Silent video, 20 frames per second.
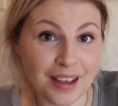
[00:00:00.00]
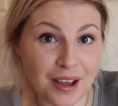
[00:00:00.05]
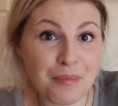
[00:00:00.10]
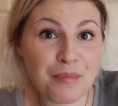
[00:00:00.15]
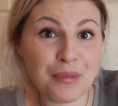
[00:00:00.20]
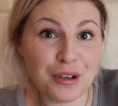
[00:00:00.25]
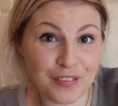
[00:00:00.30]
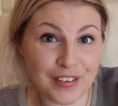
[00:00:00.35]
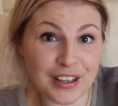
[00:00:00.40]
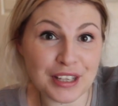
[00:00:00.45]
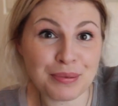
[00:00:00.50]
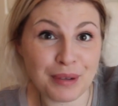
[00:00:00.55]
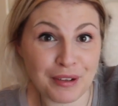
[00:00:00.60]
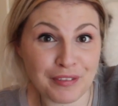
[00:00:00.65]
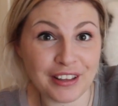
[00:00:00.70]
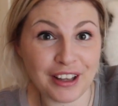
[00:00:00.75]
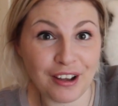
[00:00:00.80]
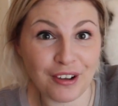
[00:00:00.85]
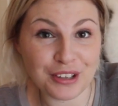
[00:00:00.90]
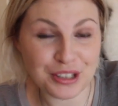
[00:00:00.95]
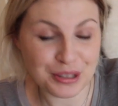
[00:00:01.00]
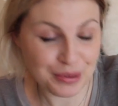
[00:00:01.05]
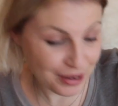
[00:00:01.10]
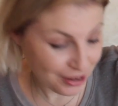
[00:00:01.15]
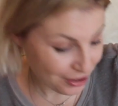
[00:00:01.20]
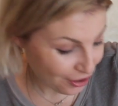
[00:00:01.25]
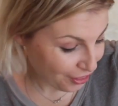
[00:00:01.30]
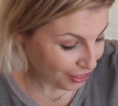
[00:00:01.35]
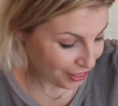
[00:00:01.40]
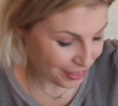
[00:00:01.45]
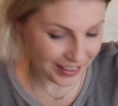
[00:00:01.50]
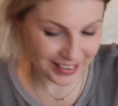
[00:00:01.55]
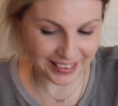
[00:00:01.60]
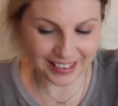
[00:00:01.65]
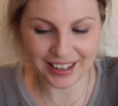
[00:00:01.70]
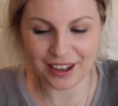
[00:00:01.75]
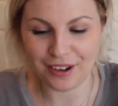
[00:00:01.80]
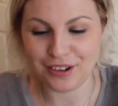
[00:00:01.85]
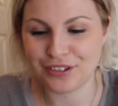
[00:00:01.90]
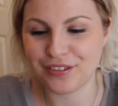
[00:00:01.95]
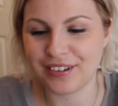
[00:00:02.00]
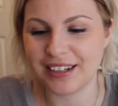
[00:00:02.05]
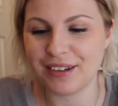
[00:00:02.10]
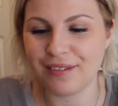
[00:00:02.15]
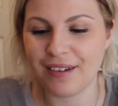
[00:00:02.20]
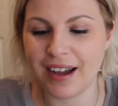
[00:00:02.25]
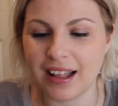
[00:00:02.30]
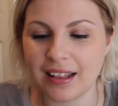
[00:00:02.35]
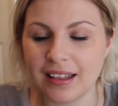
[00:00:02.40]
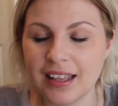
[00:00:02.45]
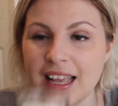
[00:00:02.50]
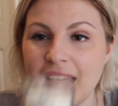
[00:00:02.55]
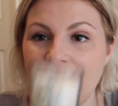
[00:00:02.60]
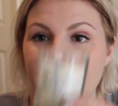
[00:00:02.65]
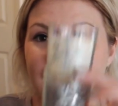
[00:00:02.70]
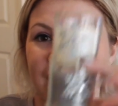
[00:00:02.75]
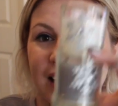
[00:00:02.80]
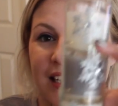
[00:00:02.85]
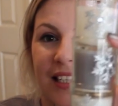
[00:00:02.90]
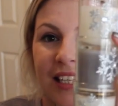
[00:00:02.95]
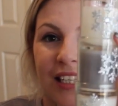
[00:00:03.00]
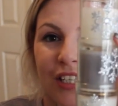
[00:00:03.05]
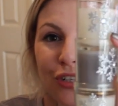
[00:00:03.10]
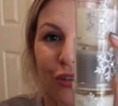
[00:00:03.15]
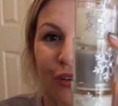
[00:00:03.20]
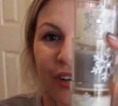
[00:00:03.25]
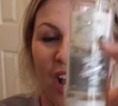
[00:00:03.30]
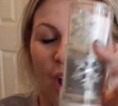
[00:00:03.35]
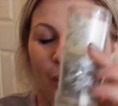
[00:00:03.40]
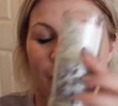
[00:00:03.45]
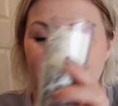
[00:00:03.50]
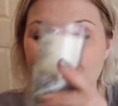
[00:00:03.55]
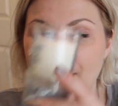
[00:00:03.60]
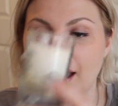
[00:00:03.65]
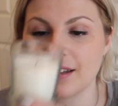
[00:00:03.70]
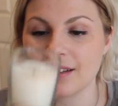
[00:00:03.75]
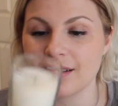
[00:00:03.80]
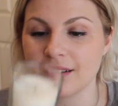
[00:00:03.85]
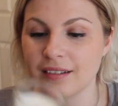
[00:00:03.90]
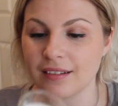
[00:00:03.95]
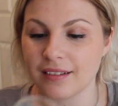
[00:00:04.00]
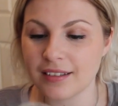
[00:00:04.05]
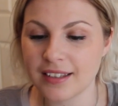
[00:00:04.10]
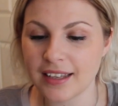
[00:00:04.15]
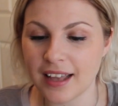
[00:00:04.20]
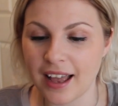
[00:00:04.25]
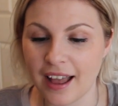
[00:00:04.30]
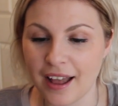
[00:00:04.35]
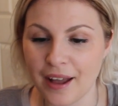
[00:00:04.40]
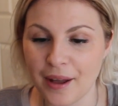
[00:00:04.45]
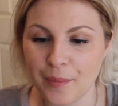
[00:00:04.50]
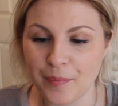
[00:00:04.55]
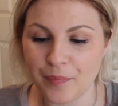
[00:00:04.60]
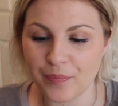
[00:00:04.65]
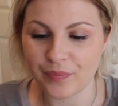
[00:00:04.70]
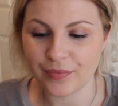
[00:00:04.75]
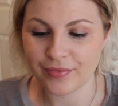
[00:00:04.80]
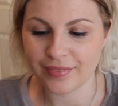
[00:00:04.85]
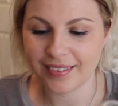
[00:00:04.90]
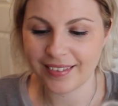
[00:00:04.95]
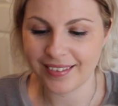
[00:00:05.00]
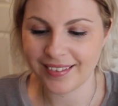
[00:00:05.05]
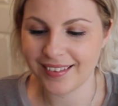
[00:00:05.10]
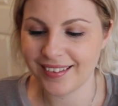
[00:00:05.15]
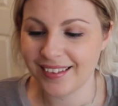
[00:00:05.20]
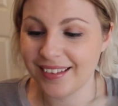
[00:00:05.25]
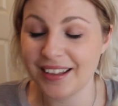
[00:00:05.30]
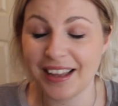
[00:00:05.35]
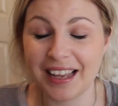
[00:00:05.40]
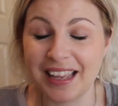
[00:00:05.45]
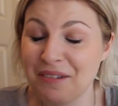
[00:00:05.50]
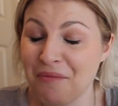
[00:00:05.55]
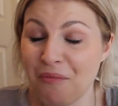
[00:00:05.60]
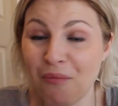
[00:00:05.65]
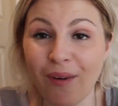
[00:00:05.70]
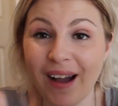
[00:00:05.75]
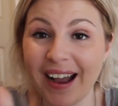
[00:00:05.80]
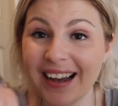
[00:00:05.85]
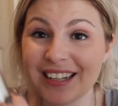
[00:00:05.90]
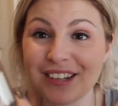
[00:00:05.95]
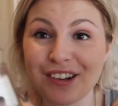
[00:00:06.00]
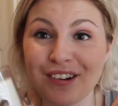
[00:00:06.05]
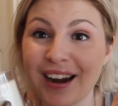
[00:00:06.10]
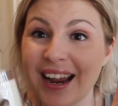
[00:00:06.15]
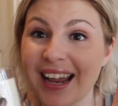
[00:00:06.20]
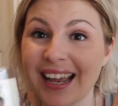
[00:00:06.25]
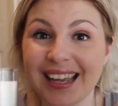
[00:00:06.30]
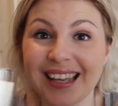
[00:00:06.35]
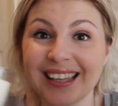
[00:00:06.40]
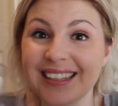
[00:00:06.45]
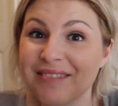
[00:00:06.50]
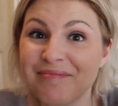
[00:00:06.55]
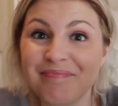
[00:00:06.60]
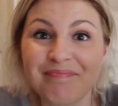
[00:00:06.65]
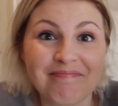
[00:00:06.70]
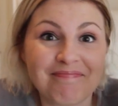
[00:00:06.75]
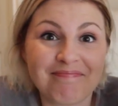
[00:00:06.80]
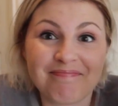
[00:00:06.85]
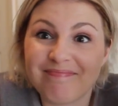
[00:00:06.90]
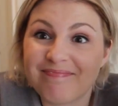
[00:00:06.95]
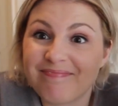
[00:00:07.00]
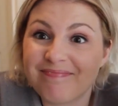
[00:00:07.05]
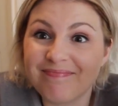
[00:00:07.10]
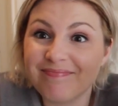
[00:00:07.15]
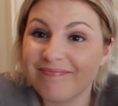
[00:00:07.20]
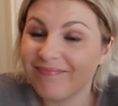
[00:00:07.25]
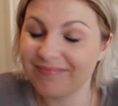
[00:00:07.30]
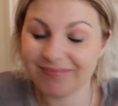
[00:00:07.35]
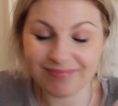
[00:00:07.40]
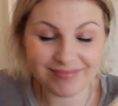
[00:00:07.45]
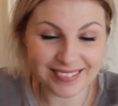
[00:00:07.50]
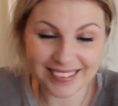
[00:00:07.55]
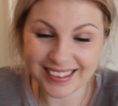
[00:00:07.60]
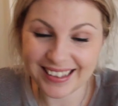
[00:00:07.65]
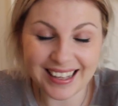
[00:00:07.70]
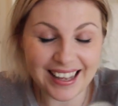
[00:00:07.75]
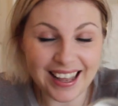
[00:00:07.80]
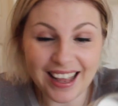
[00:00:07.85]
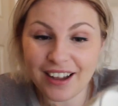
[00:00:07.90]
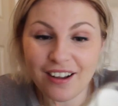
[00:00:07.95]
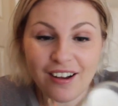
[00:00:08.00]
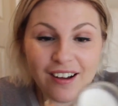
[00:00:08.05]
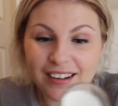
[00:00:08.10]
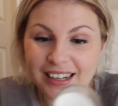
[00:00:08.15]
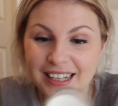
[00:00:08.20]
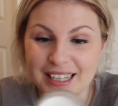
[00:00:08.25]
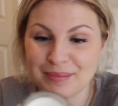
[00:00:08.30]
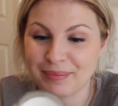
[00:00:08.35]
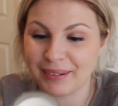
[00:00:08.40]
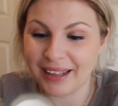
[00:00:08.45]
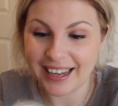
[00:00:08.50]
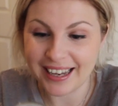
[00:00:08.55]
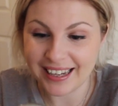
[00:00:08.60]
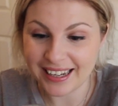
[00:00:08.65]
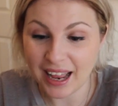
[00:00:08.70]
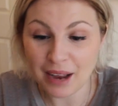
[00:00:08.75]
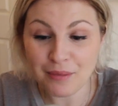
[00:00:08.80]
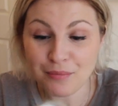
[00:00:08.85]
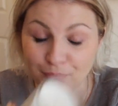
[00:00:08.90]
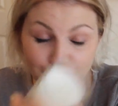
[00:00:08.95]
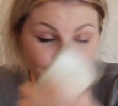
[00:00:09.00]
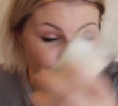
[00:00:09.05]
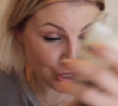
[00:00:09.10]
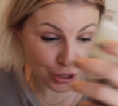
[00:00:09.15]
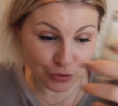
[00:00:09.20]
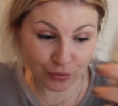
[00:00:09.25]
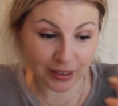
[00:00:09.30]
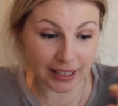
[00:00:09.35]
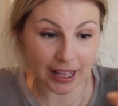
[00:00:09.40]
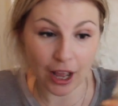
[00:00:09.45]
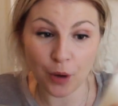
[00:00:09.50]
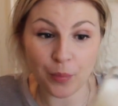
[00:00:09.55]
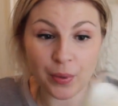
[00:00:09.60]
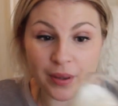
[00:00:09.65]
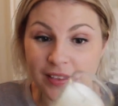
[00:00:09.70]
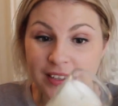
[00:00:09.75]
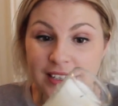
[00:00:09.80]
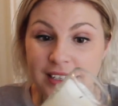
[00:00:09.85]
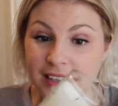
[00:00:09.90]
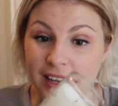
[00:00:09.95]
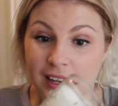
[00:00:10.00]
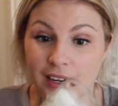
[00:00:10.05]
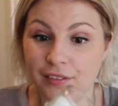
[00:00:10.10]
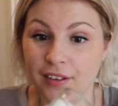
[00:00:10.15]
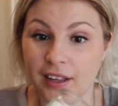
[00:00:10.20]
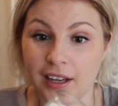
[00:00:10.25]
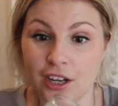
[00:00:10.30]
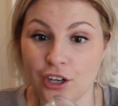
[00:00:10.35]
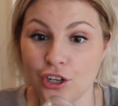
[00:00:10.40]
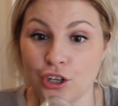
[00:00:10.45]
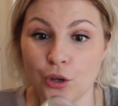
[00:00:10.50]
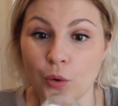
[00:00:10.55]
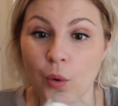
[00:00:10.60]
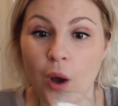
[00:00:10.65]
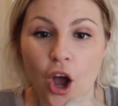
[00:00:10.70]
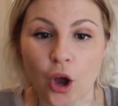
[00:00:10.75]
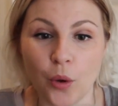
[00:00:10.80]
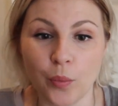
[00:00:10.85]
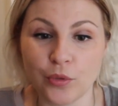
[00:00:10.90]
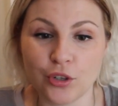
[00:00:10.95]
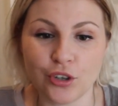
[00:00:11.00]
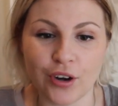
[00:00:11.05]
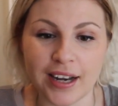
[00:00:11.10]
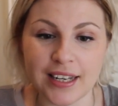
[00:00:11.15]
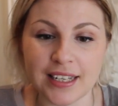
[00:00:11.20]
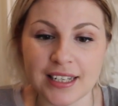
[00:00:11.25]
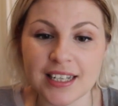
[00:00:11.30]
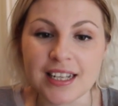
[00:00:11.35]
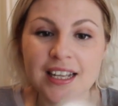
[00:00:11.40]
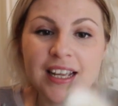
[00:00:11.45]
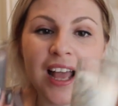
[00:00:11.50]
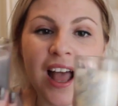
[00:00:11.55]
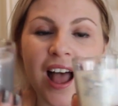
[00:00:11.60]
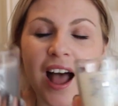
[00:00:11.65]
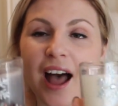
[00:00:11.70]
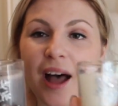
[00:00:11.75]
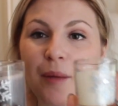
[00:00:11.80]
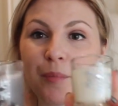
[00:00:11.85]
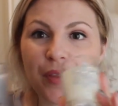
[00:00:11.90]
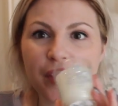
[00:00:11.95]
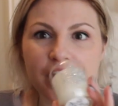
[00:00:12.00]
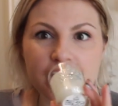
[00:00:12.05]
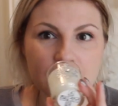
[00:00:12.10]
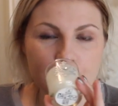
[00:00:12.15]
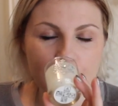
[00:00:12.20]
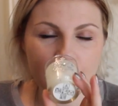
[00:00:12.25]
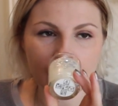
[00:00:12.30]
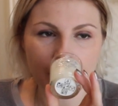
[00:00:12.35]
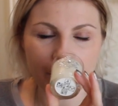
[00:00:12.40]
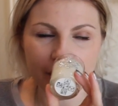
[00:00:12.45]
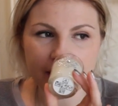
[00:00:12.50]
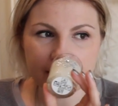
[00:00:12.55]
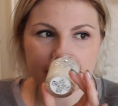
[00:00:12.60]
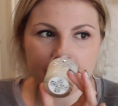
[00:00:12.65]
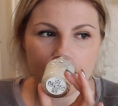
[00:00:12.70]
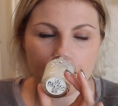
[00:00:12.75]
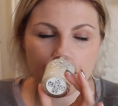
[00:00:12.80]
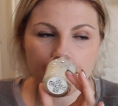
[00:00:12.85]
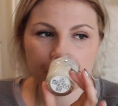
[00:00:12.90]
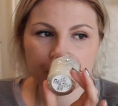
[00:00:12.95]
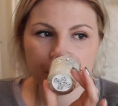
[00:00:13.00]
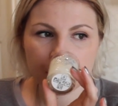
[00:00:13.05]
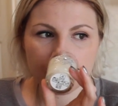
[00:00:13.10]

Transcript: Moving swiftly on to another thing that goes really well, and it's this trio of candles. White and grey. I can't explain. I'm just really hoping this is kind of like a new home trend. But these smell amazing.